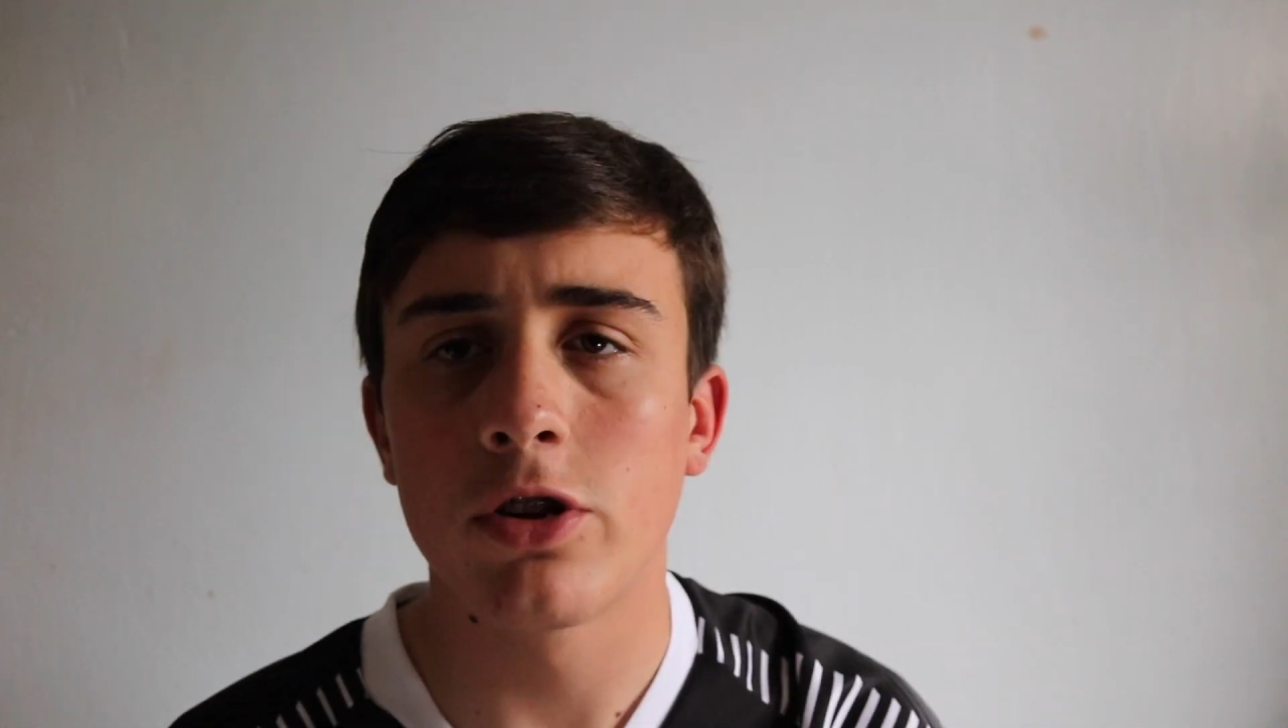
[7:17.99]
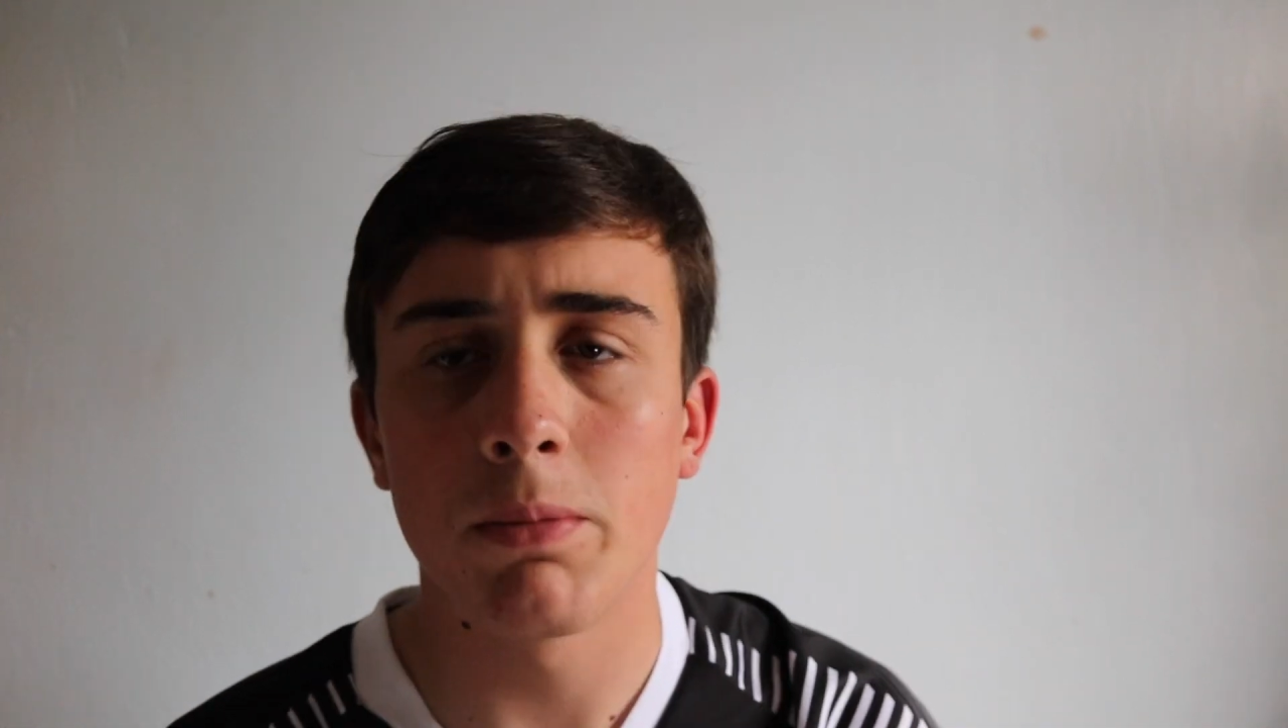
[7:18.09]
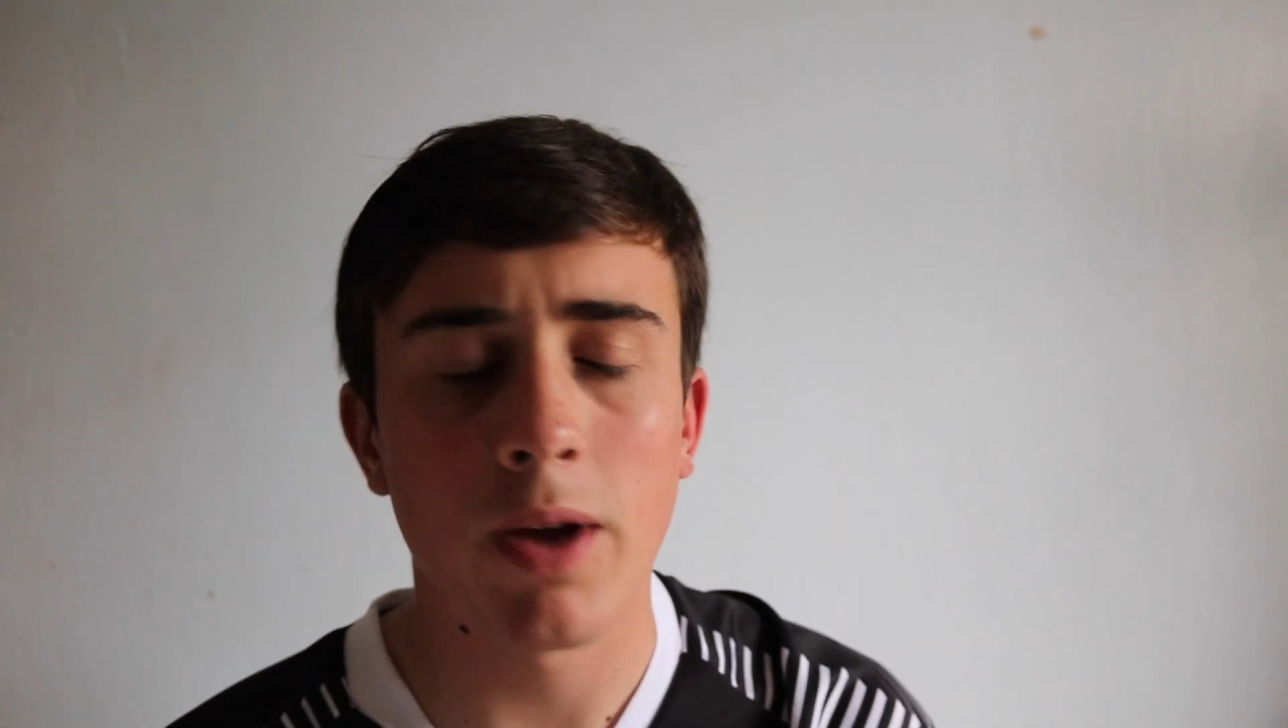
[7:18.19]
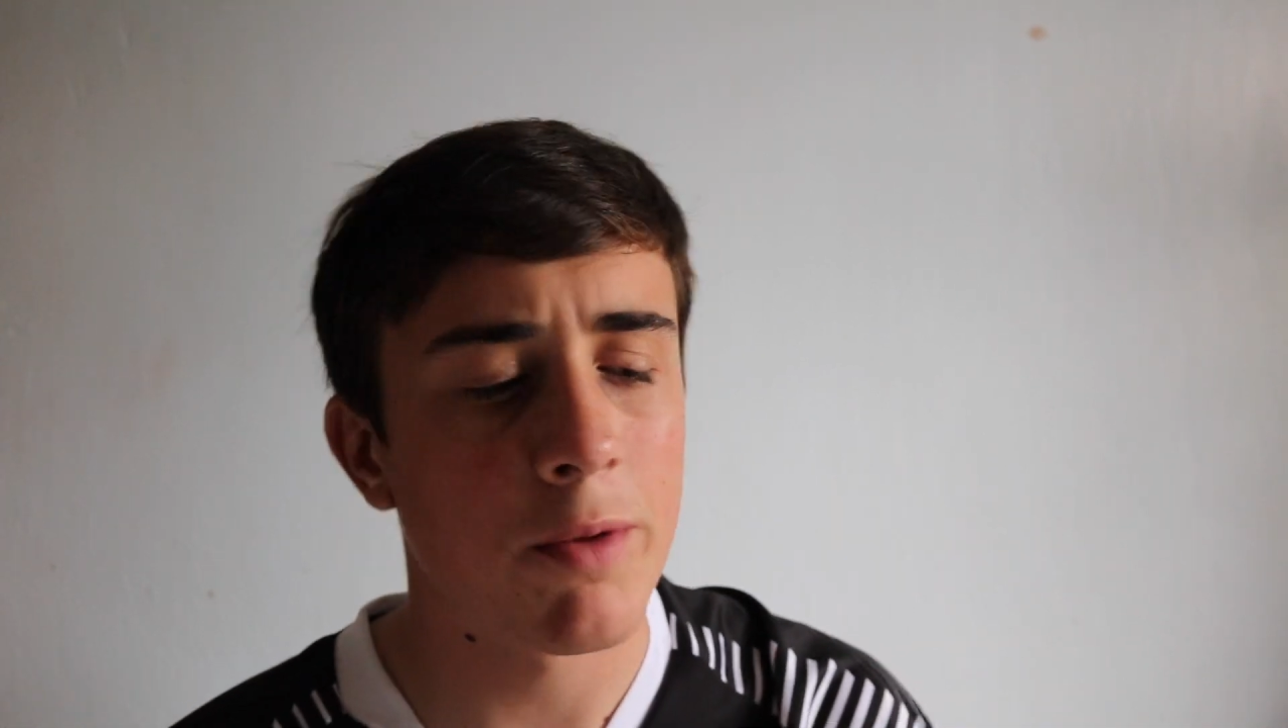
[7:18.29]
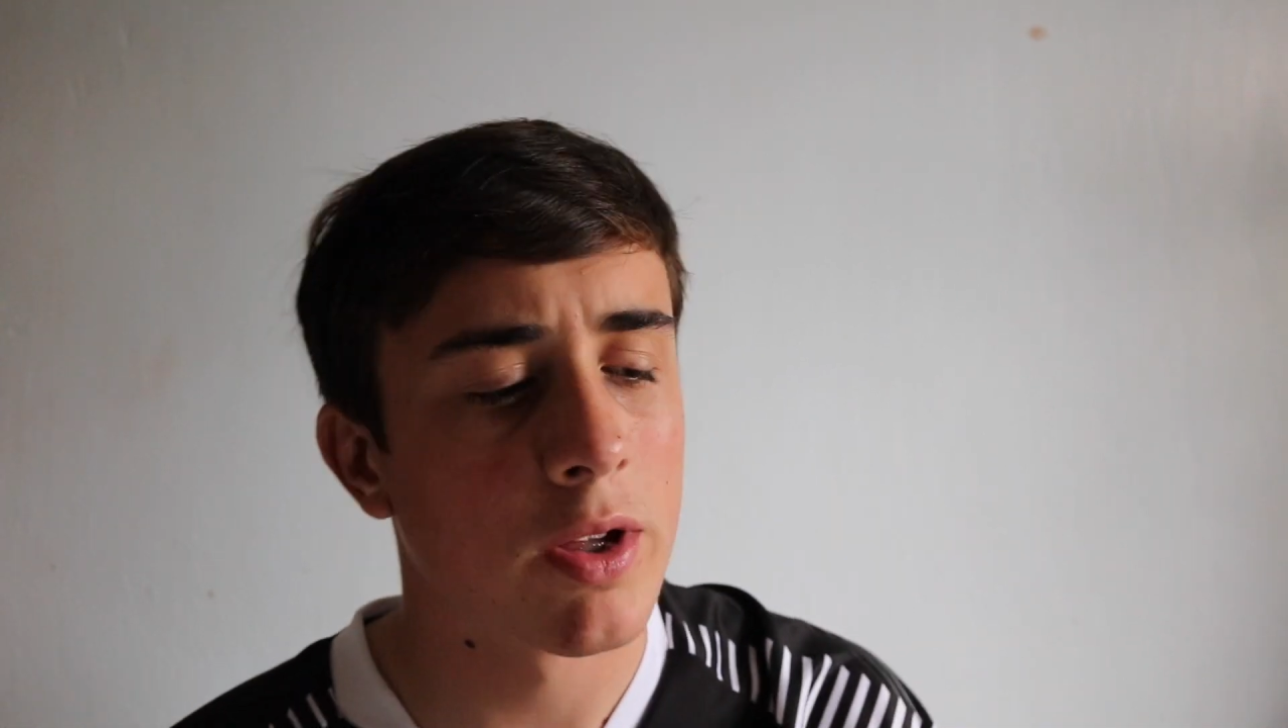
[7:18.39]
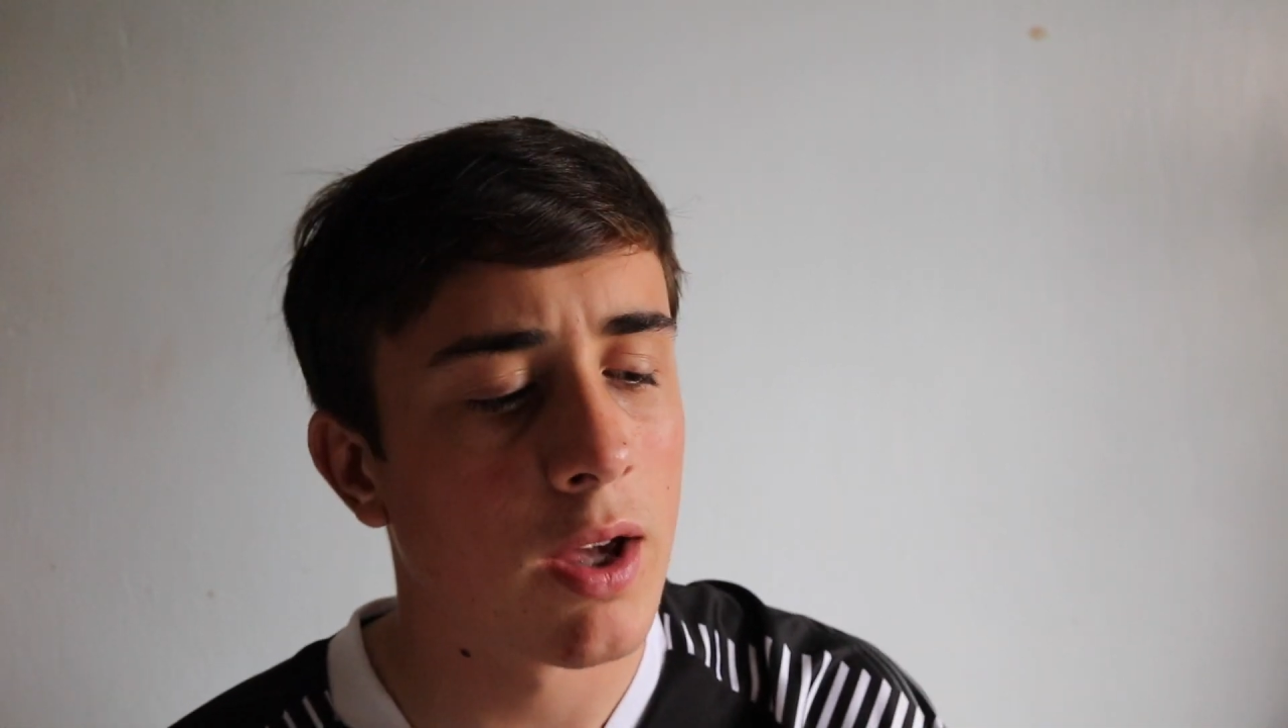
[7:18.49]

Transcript: Still, we have a